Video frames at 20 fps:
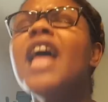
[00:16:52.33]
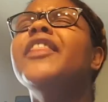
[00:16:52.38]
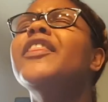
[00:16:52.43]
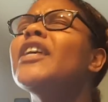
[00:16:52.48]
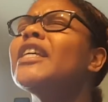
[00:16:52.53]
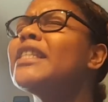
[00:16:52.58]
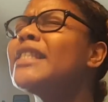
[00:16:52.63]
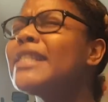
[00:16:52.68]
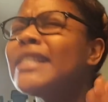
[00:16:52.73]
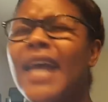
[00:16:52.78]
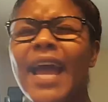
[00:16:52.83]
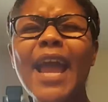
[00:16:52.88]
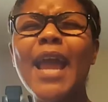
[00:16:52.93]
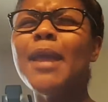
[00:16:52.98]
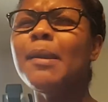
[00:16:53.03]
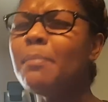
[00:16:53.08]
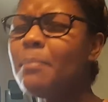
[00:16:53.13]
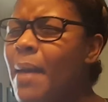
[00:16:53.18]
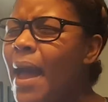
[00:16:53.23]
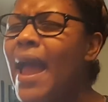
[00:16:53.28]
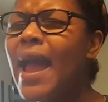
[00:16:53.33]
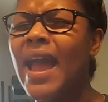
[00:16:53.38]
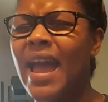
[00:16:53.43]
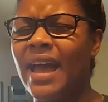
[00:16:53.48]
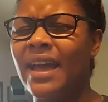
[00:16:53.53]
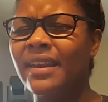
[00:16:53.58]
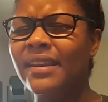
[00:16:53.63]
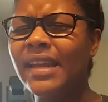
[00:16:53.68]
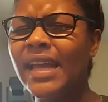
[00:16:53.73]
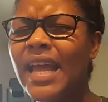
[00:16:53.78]
The same
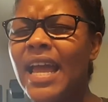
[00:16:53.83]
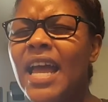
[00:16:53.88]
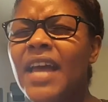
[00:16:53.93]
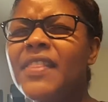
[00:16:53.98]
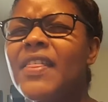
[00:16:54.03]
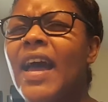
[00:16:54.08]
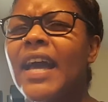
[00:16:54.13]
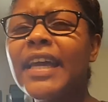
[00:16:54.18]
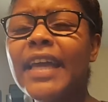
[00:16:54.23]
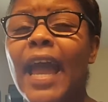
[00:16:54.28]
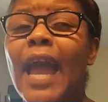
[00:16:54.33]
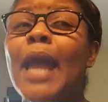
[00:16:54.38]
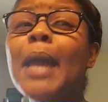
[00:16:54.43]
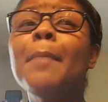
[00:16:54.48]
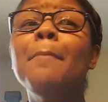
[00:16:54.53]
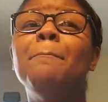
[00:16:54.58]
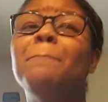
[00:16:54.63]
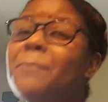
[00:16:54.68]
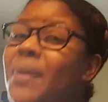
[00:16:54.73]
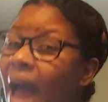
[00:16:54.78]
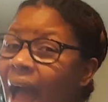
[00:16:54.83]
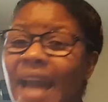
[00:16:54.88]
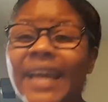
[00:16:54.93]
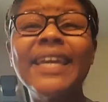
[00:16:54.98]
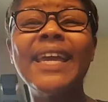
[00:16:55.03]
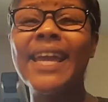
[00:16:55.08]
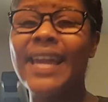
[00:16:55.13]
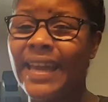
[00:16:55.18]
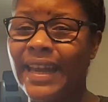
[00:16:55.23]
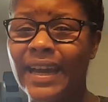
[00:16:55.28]
man that came
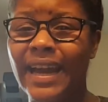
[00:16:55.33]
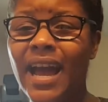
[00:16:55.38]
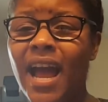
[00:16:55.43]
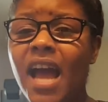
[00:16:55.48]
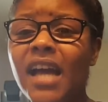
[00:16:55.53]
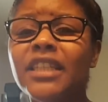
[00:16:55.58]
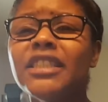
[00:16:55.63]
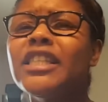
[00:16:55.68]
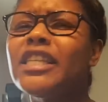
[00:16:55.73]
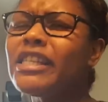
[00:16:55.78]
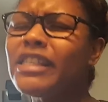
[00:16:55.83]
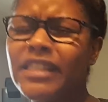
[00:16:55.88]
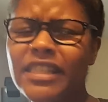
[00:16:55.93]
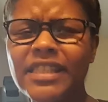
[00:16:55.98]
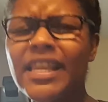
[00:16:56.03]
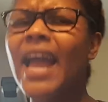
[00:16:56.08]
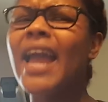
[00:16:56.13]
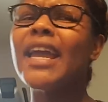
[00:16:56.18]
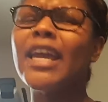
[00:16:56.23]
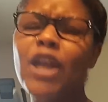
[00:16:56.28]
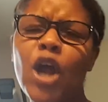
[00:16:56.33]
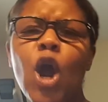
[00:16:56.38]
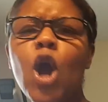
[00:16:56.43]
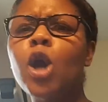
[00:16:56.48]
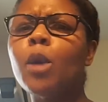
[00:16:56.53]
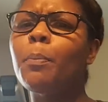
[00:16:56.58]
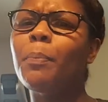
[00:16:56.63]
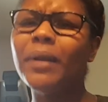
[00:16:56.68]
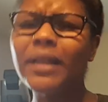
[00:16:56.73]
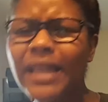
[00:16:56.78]
begging to stay at
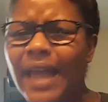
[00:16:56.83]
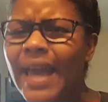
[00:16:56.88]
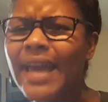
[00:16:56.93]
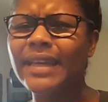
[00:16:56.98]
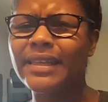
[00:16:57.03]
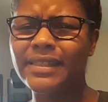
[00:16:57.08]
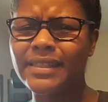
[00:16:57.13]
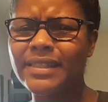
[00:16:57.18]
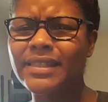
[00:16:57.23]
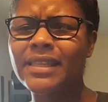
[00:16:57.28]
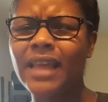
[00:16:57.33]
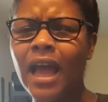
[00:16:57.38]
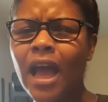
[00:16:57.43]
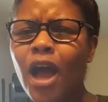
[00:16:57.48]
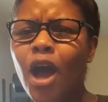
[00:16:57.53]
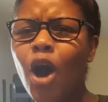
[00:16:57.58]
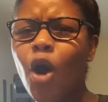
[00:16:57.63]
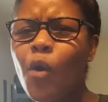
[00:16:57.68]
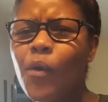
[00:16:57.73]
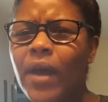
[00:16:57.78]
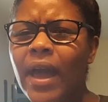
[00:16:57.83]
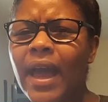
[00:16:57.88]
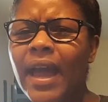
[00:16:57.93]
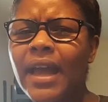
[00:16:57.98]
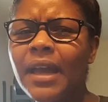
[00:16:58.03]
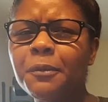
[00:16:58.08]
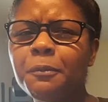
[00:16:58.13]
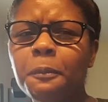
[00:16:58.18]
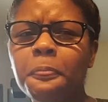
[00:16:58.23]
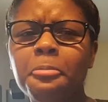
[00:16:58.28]
her place,
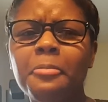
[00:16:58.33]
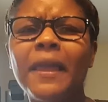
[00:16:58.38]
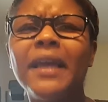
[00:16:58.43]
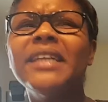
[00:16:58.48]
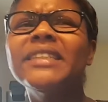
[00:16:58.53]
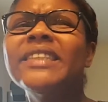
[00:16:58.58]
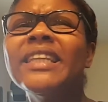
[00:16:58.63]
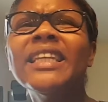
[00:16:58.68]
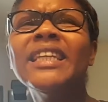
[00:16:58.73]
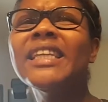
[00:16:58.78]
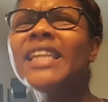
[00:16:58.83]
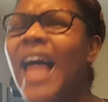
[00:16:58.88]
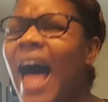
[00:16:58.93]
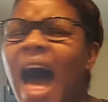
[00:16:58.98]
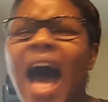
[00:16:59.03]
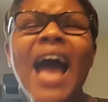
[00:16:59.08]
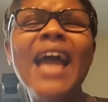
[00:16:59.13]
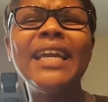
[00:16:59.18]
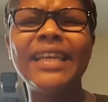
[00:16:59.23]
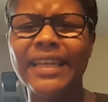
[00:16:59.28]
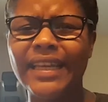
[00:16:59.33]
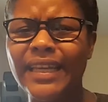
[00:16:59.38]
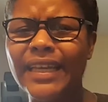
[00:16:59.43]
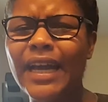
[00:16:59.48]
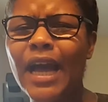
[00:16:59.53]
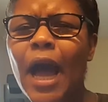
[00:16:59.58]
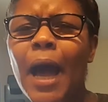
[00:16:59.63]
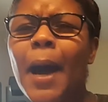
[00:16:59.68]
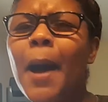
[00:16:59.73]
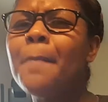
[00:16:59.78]
okay, is
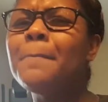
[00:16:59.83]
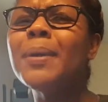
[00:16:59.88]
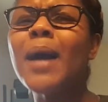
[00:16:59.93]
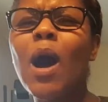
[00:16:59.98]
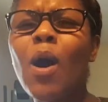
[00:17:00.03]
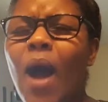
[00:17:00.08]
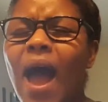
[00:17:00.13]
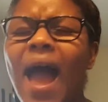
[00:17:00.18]
lying about